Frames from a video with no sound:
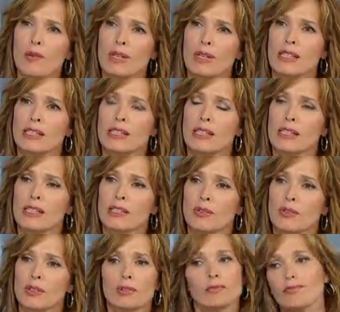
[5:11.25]
common is
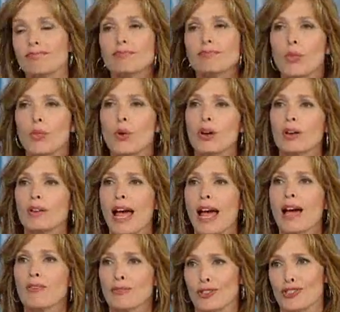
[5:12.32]
this for more
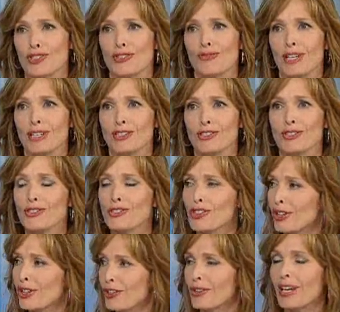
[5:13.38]
average
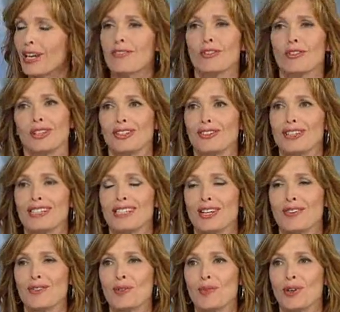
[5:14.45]
investors, not your Kevin
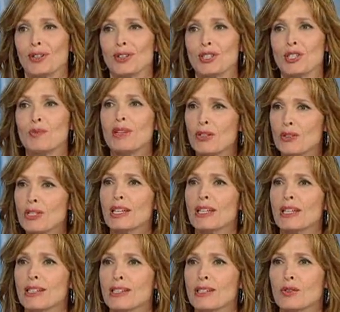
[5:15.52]
O'Learys of the world, to be
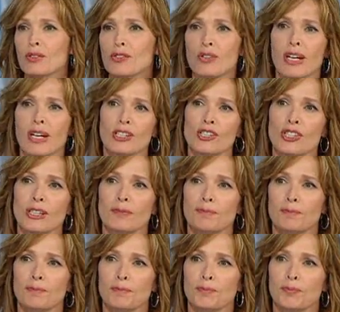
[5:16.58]
using this sort of strategy?
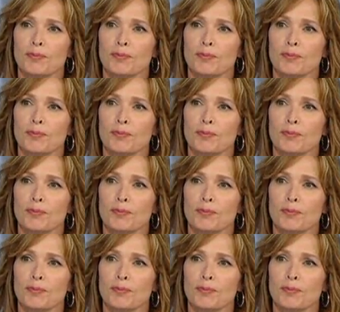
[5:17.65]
